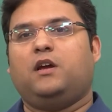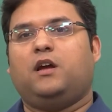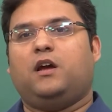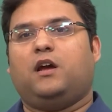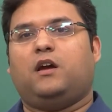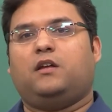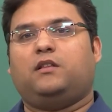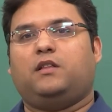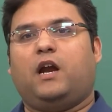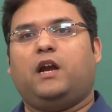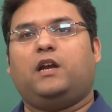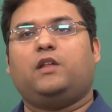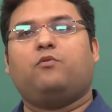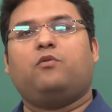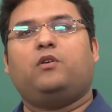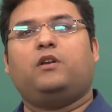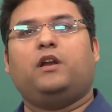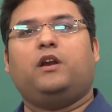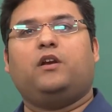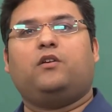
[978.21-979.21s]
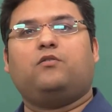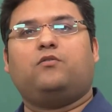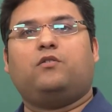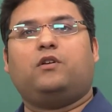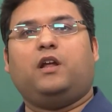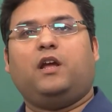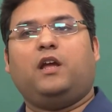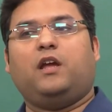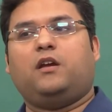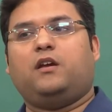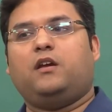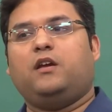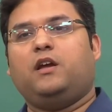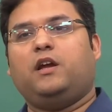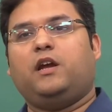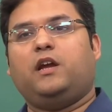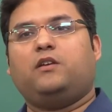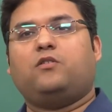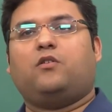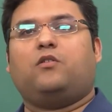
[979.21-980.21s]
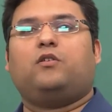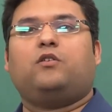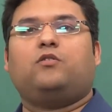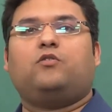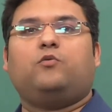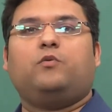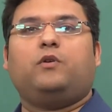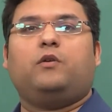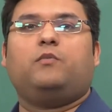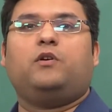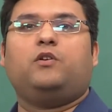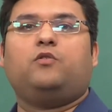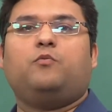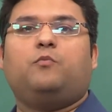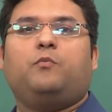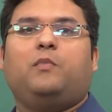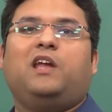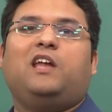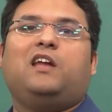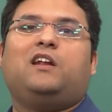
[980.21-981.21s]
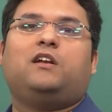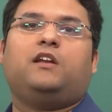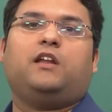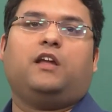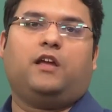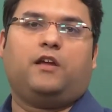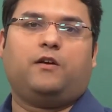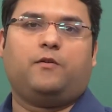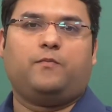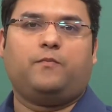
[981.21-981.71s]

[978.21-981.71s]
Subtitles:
that you will need to take in order to be able to make tea.